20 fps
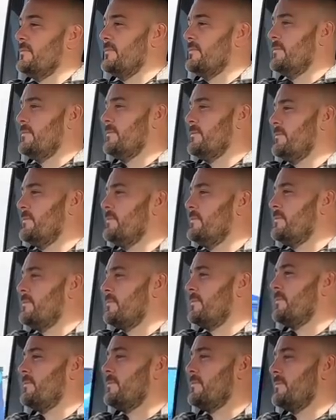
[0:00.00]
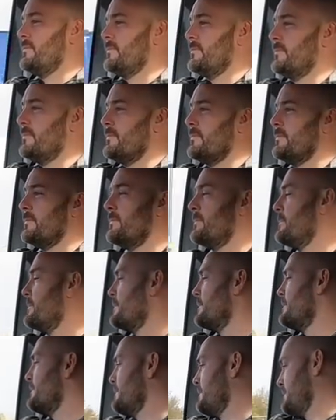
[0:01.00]

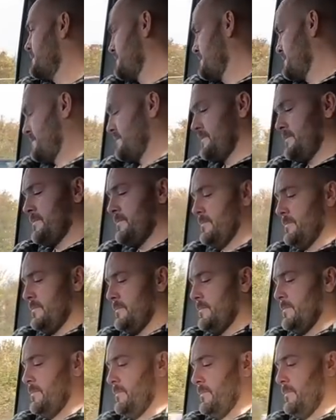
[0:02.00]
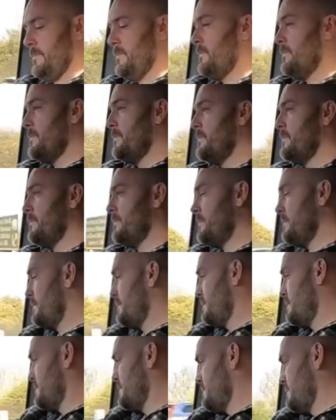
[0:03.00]

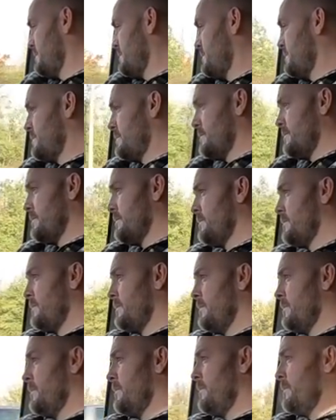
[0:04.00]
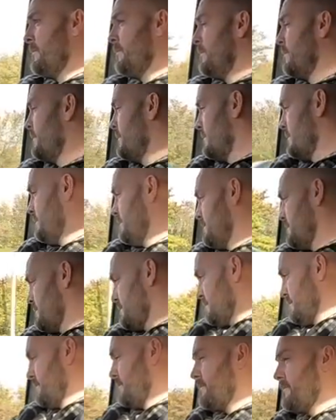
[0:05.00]

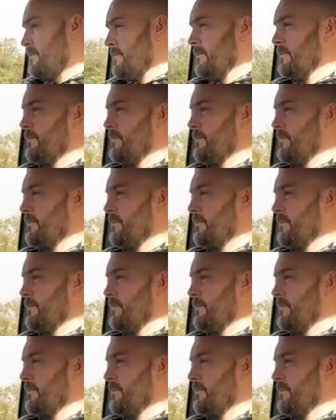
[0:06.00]
This person isn't speaking.